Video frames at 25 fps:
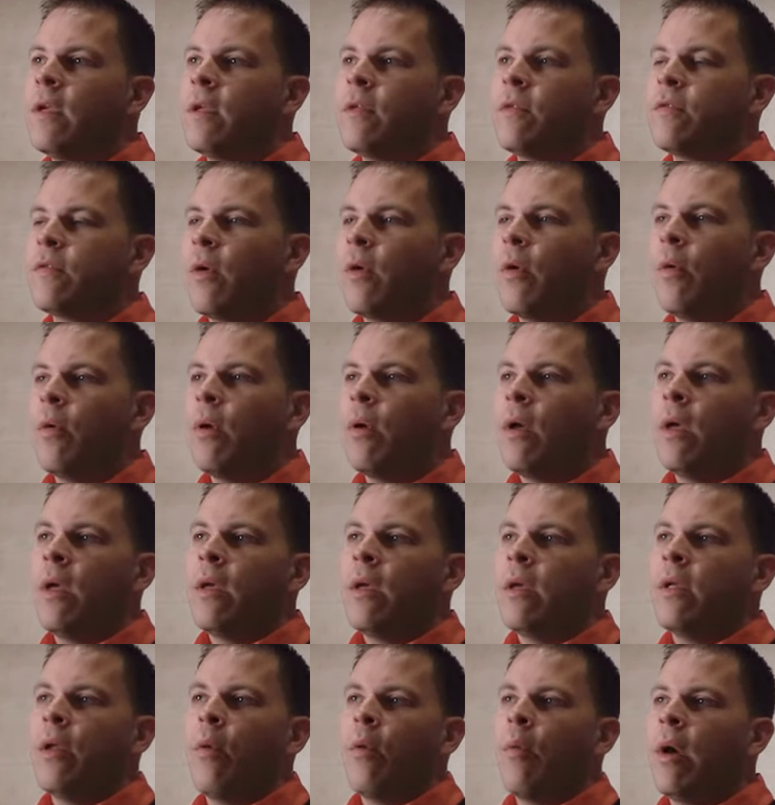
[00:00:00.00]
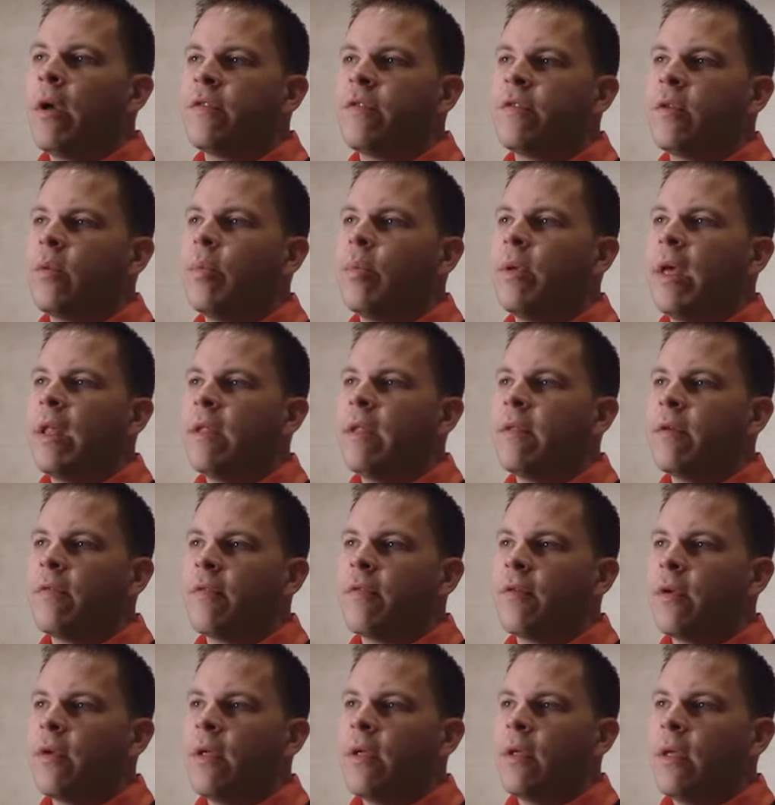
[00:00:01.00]
So why should it be any
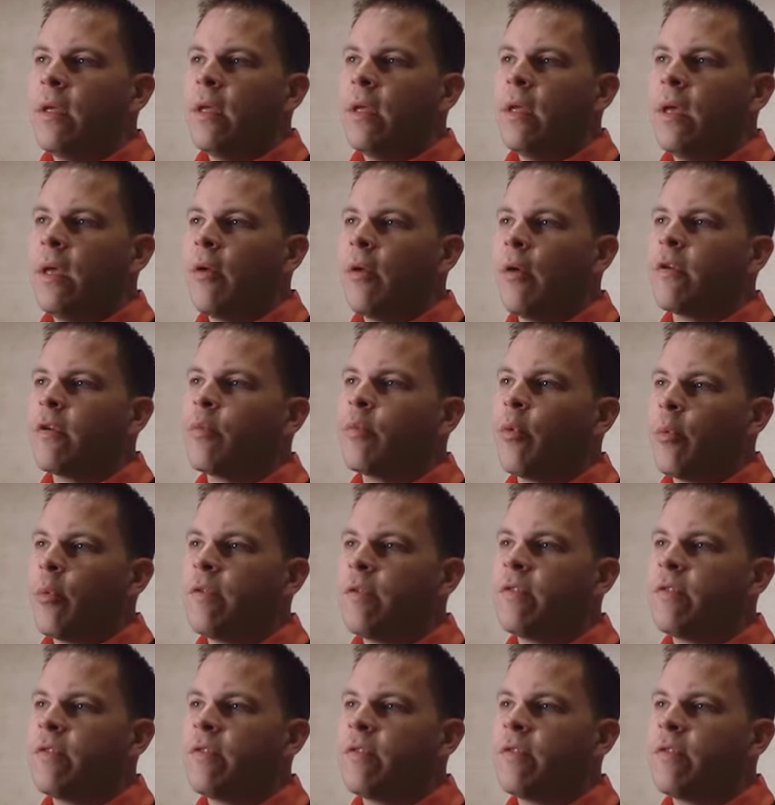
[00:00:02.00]
different in our sport?